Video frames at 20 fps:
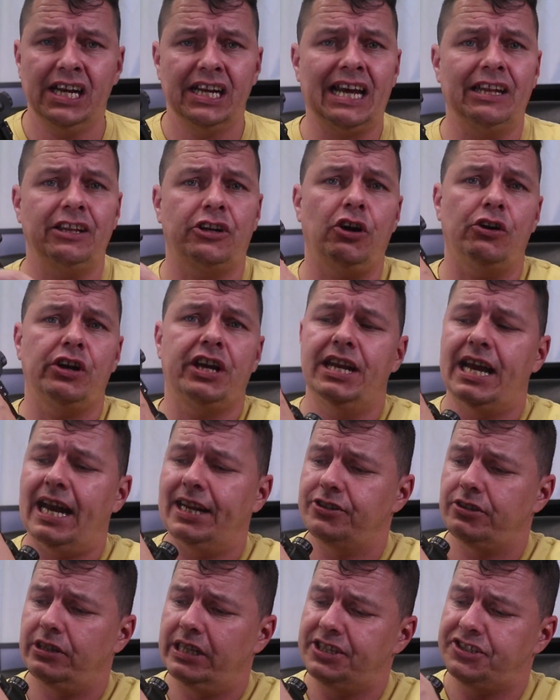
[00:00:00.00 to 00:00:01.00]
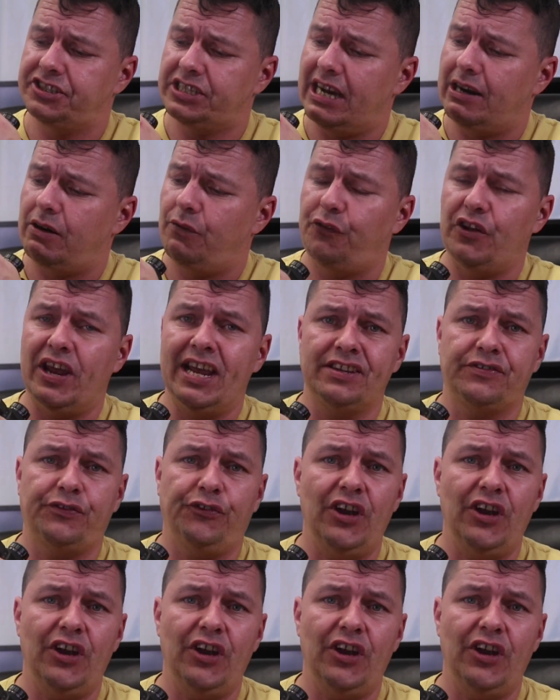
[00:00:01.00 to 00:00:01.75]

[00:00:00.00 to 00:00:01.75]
Now, the cocking handle itself is